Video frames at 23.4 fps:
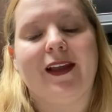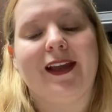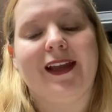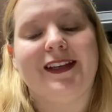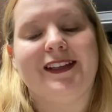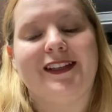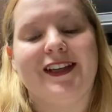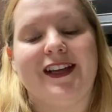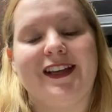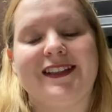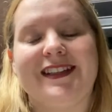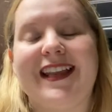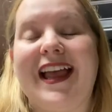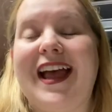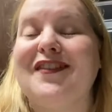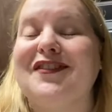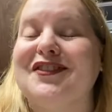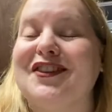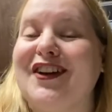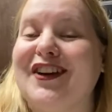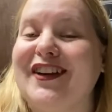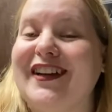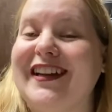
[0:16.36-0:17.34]
It does
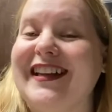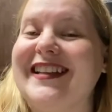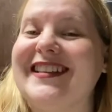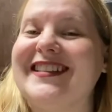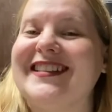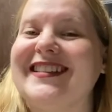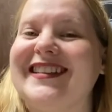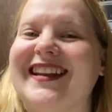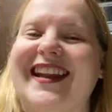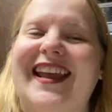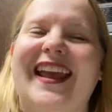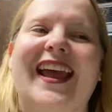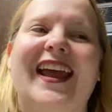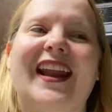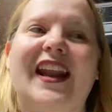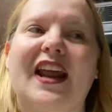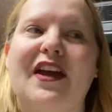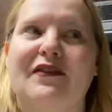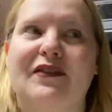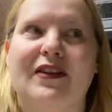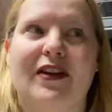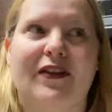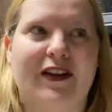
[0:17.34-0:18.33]
have sardines in it and
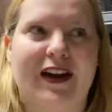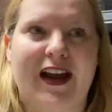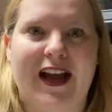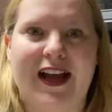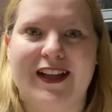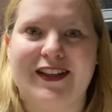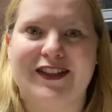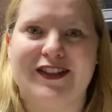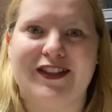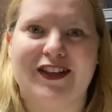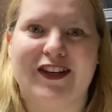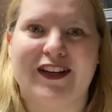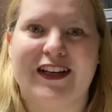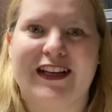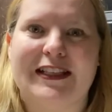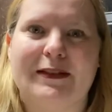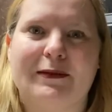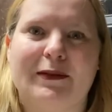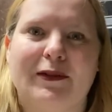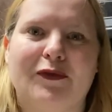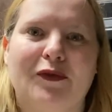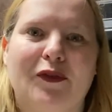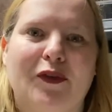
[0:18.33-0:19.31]
I've never had
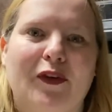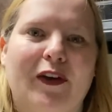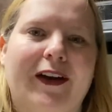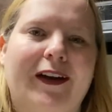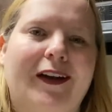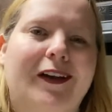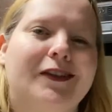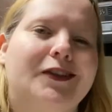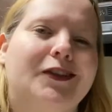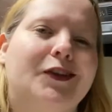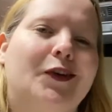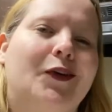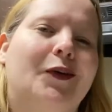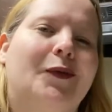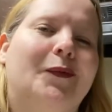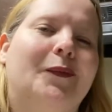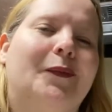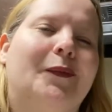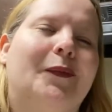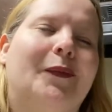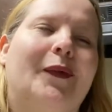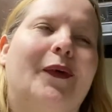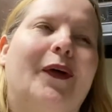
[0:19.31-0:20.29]
sardines before.
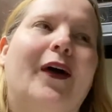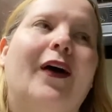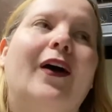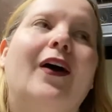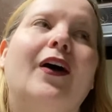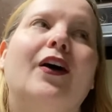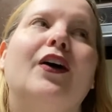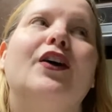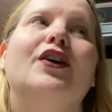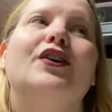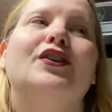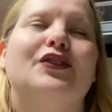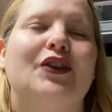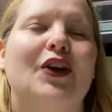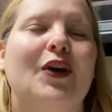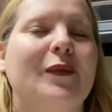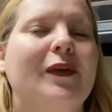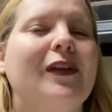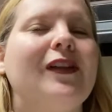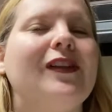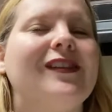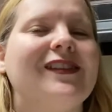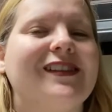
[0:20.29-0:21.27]
So I'm
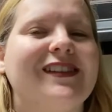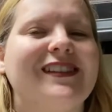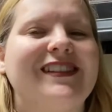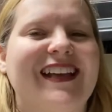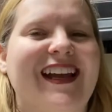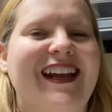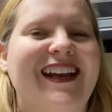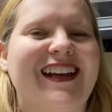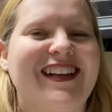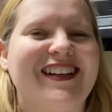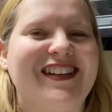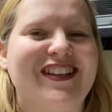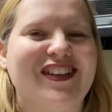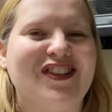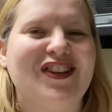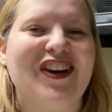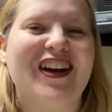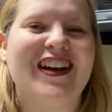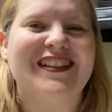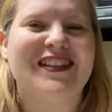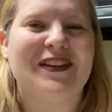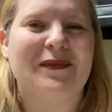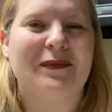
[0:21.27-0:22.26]
a little excited to
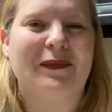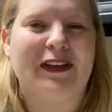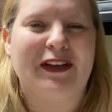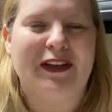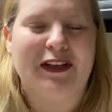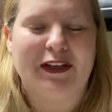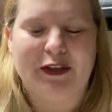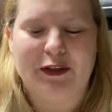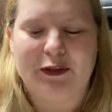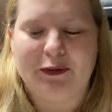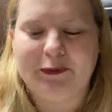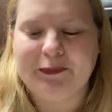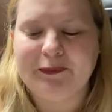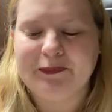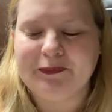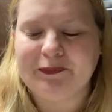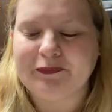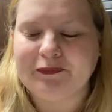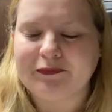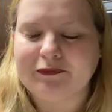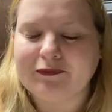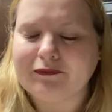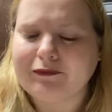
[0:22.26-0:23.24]
try something new.
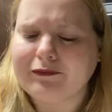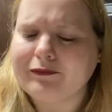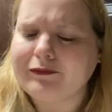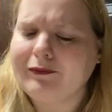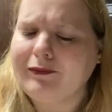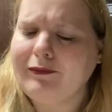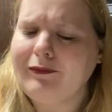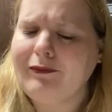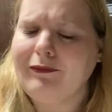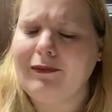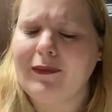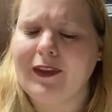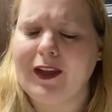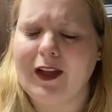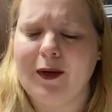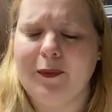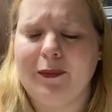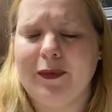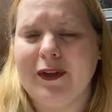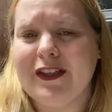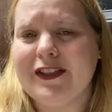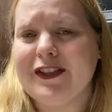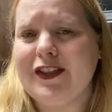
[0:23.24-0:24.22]

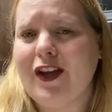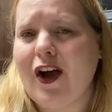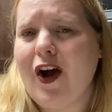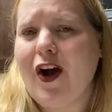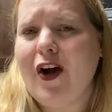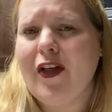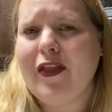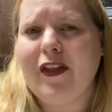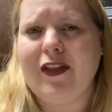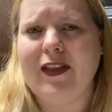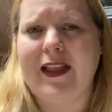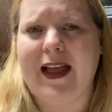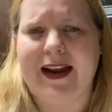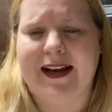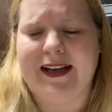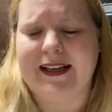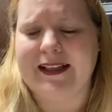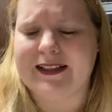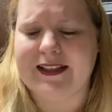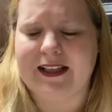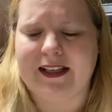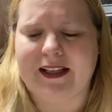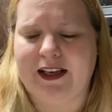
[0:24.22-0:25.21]
Plus all the
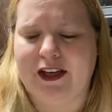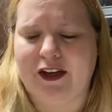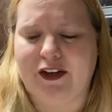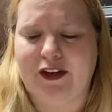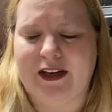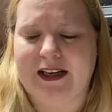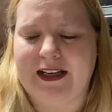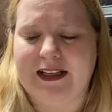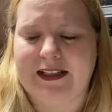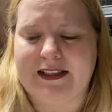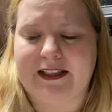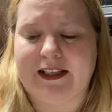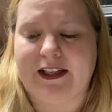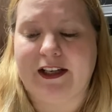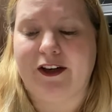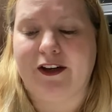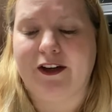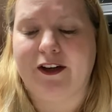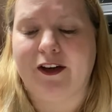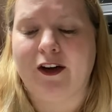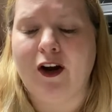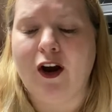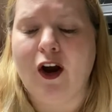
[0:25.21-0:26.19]
lettuce and ingredients in
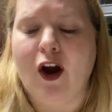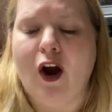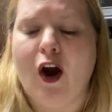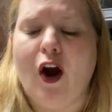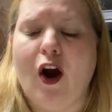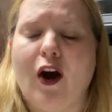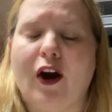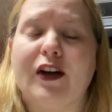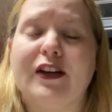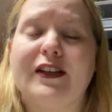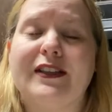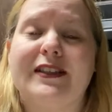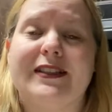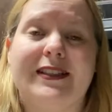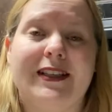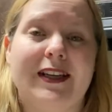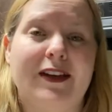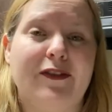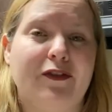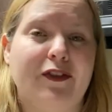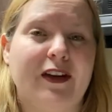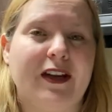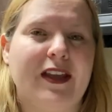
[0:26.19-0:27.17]
here are
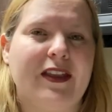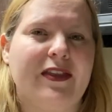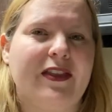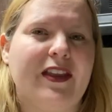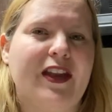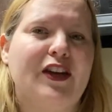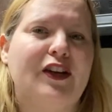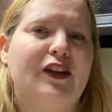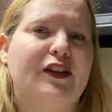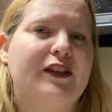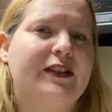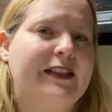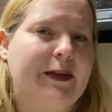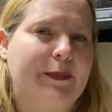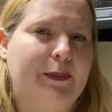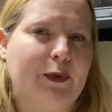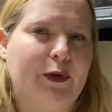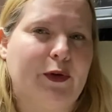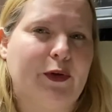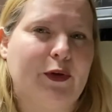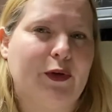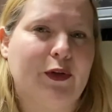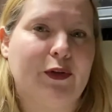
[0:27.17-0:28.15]
different than your
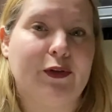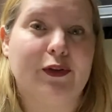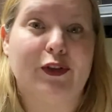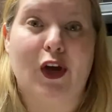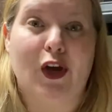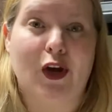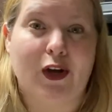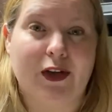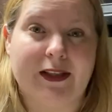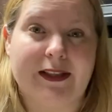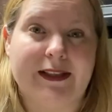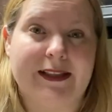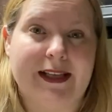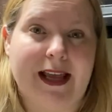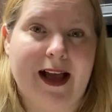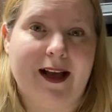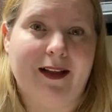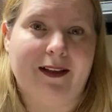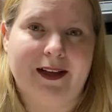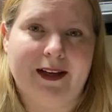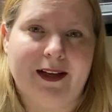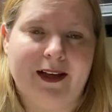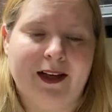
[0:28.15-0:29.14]
typical toss
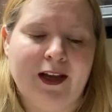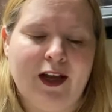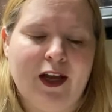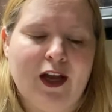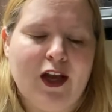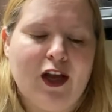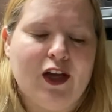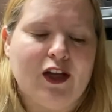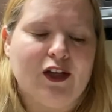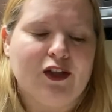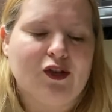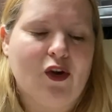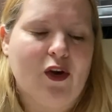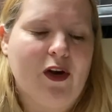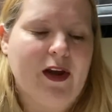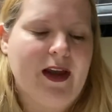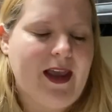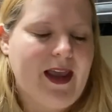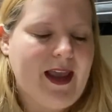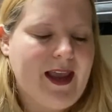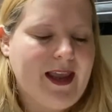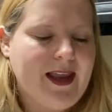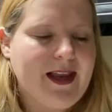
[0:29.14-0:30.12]
salad. So
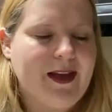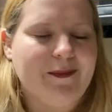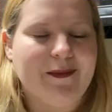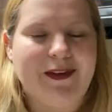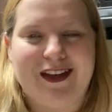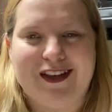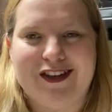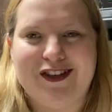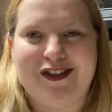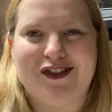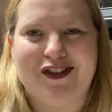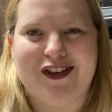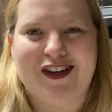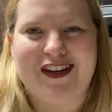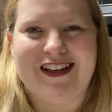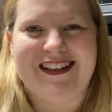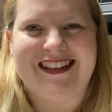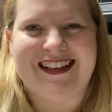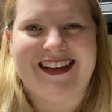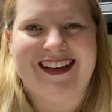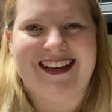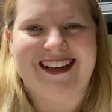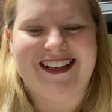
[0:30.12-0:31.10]
I am
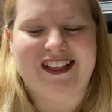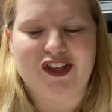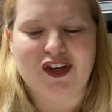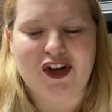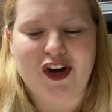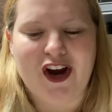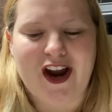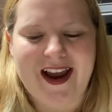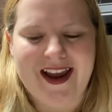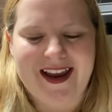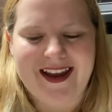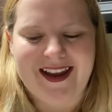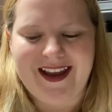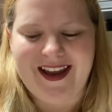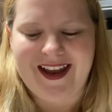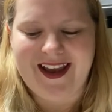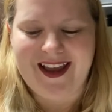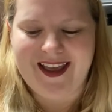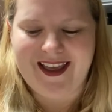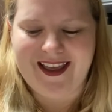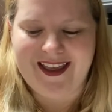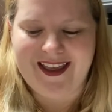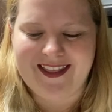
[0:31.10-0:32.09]
interested to try
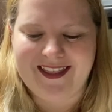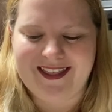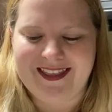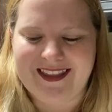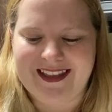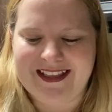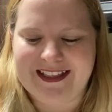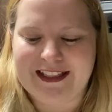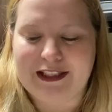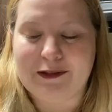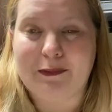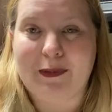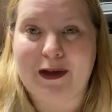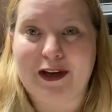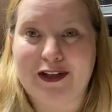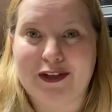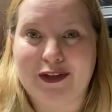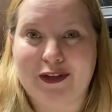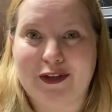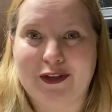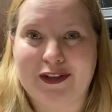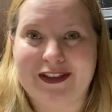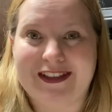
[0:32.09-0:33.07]
this
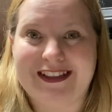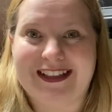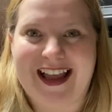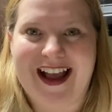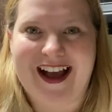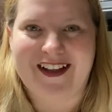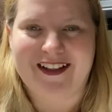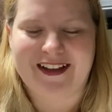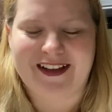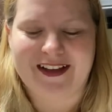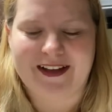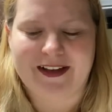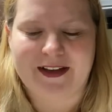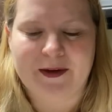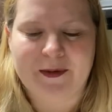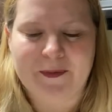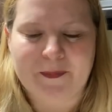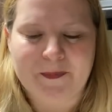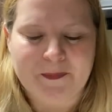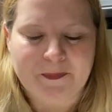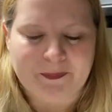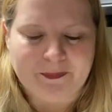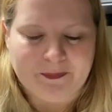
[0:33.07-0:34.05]
special salad.
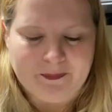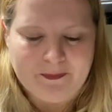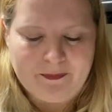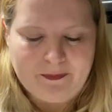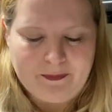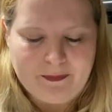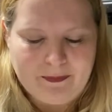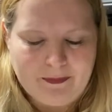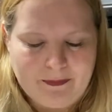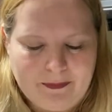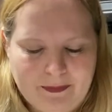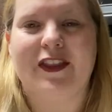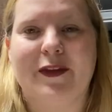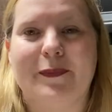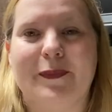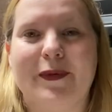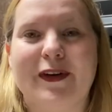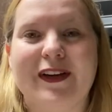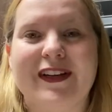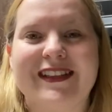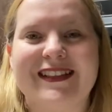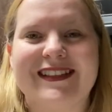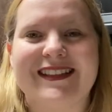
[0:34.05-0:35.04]
The
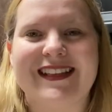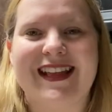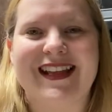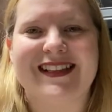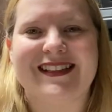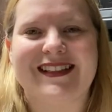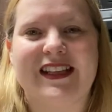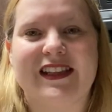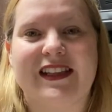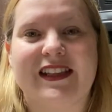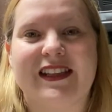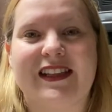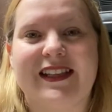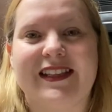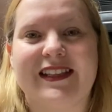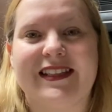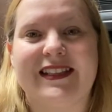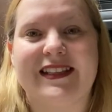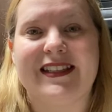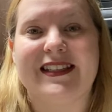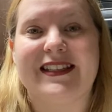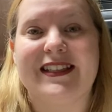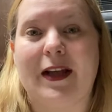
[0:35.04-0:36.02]
book says that
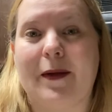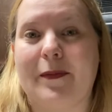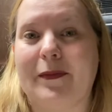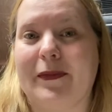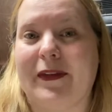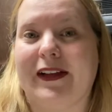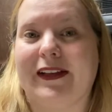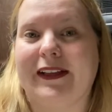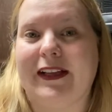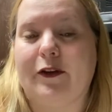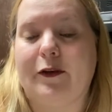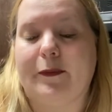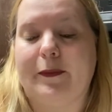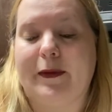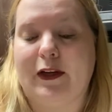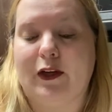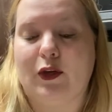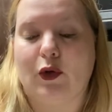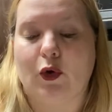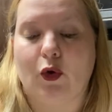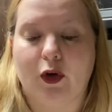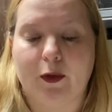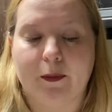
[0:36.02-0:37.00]
this is something that would be
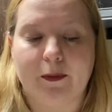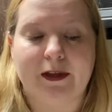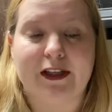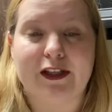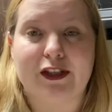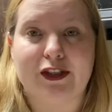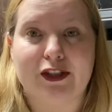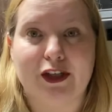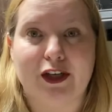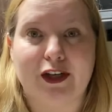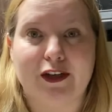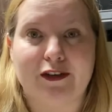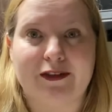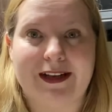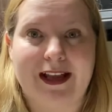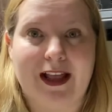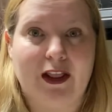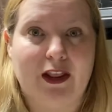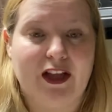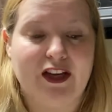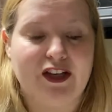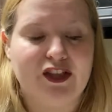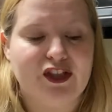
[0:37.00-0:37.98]
normally served
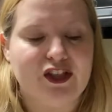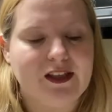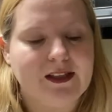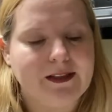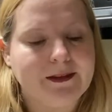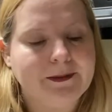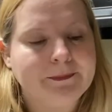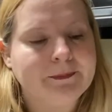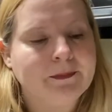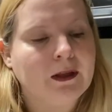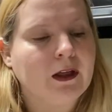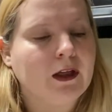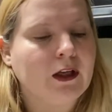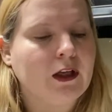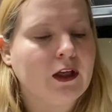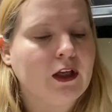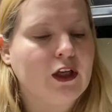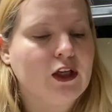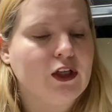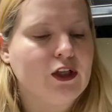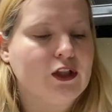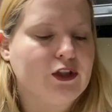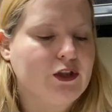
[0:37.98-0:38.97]
at luncheon.
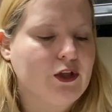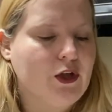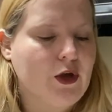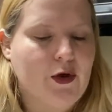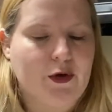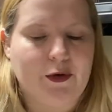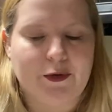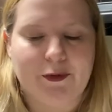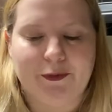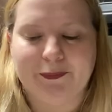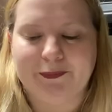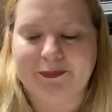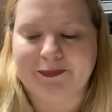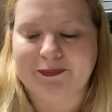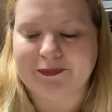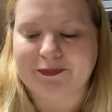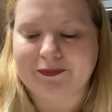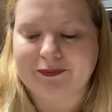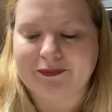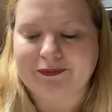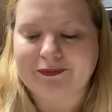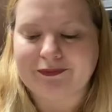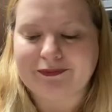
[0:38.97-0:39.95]
So
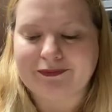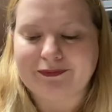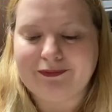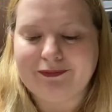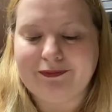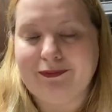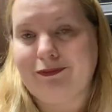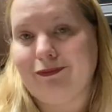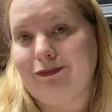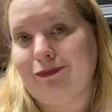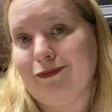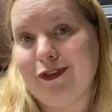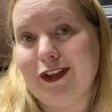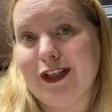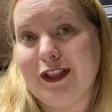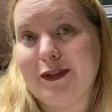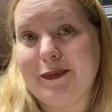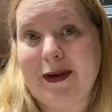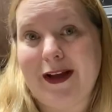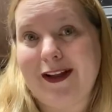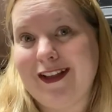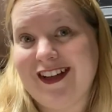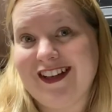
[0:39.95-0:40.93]
it
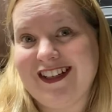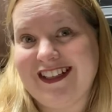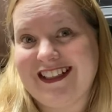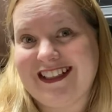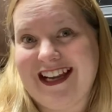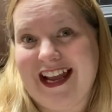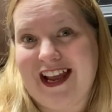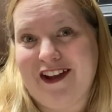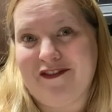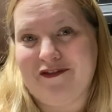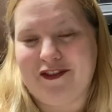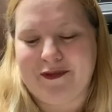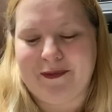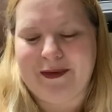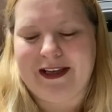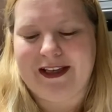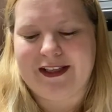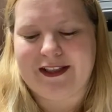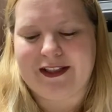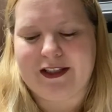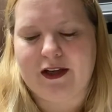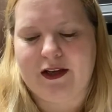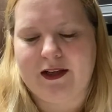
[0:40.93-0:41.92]
was about lunchtime for
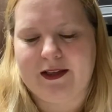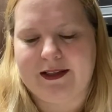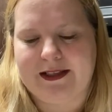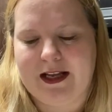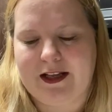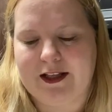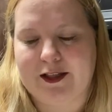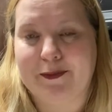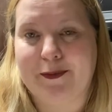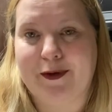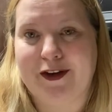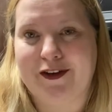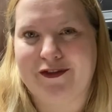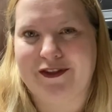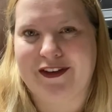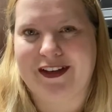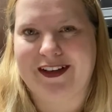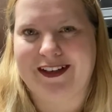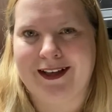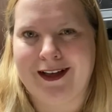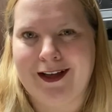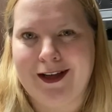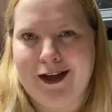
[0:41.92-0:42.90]
me, so it sounds
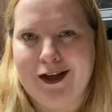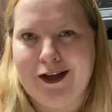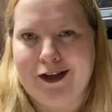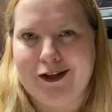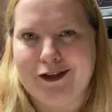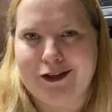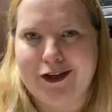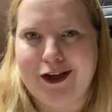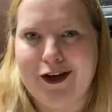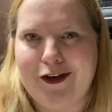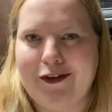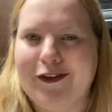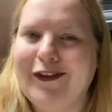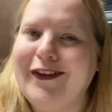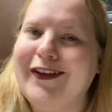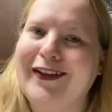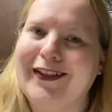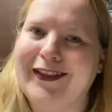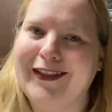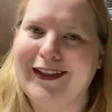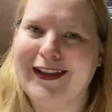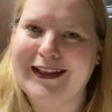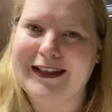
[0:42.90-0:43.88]
perfect. So
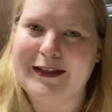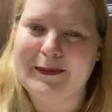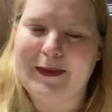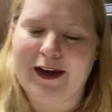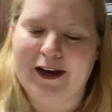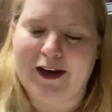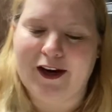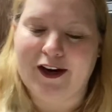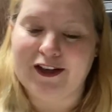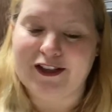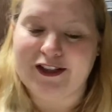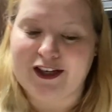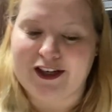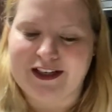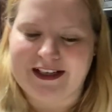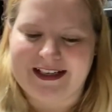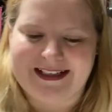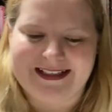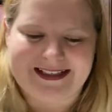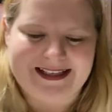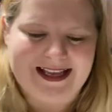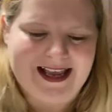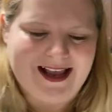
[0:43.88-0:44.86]
let's make our
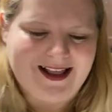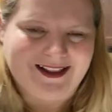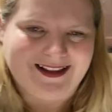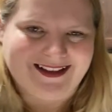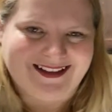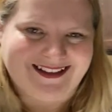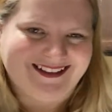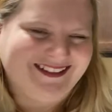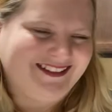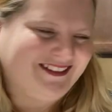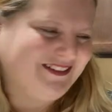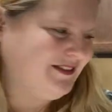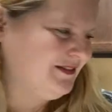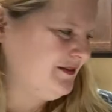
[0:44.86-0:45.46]
sardine salad.